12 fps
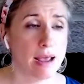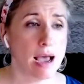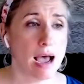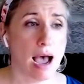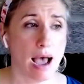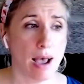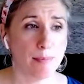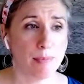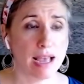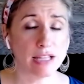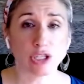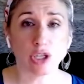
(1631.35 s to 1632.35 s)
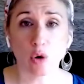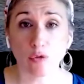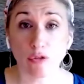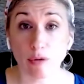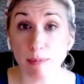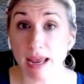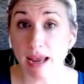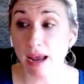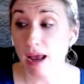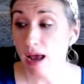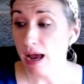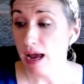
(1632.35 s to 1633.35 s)
And so for me,
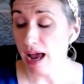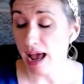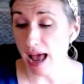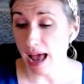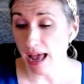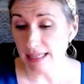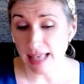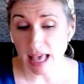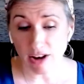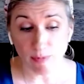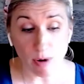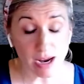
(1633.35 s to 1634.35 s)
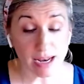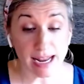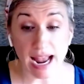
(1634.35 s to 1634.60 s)
as the head of marketing,